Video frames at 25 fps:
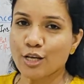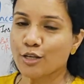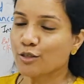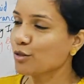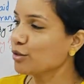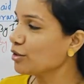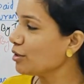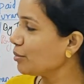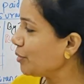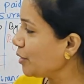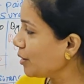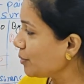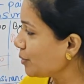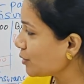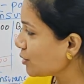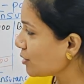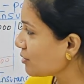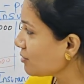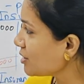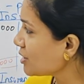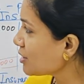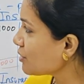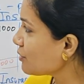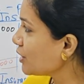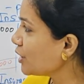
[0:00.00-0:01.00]
So the purpose
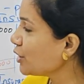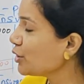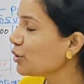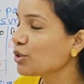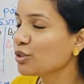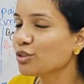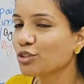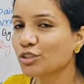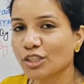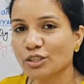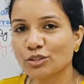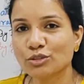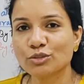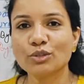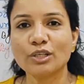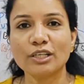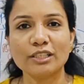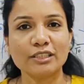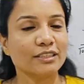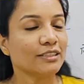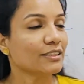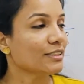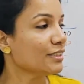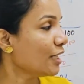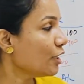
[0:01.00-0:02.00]
of this video is just to
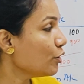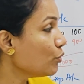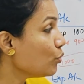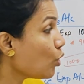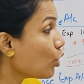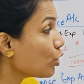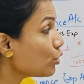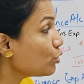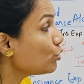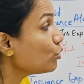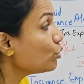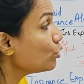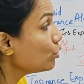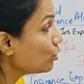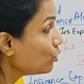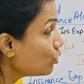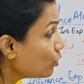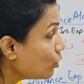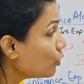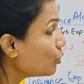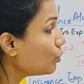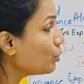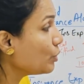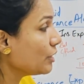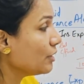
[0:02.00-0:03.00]
understand what to
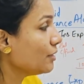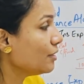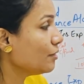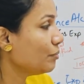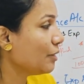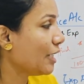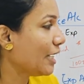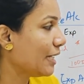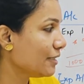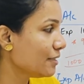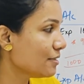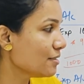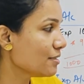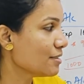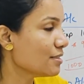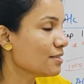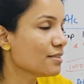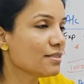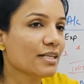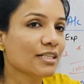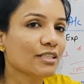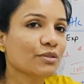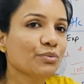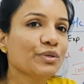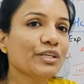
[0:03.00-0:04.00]
do with the
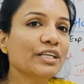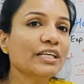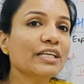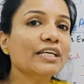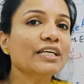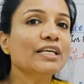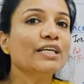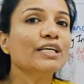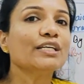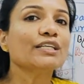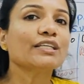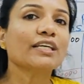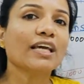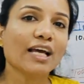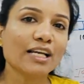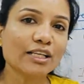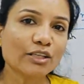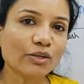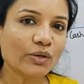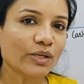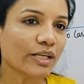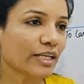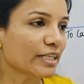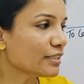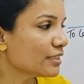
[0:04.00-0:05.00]
balances that we
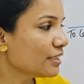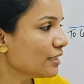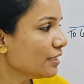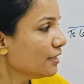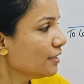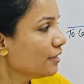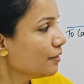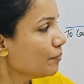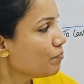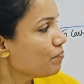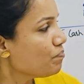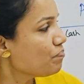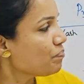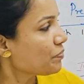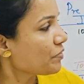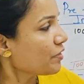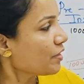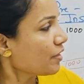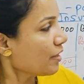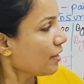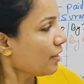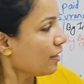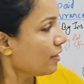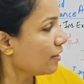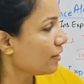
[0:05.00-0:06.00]
calculated
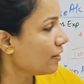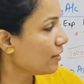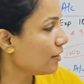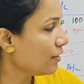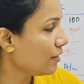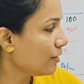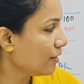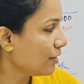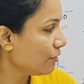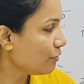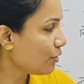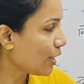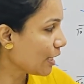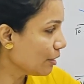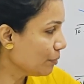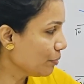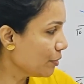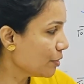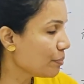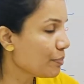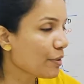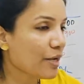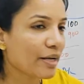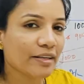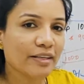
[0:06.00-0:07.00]
while
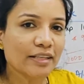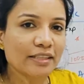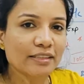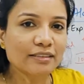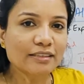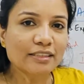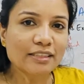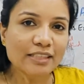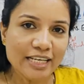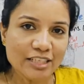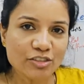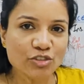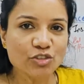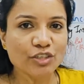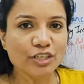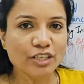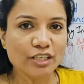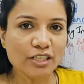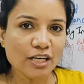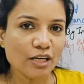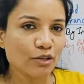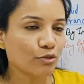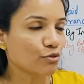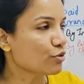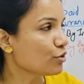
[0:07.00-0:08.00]
preparing the ledger
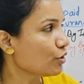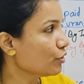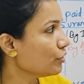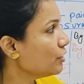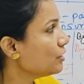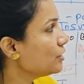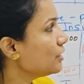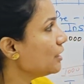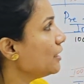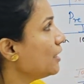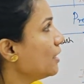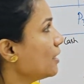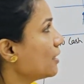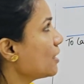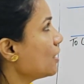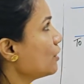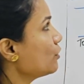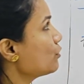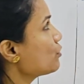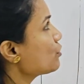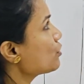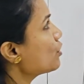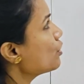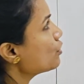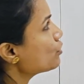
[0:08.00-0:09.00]
accounts or the T
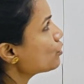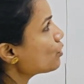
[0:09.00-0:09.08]
accounts.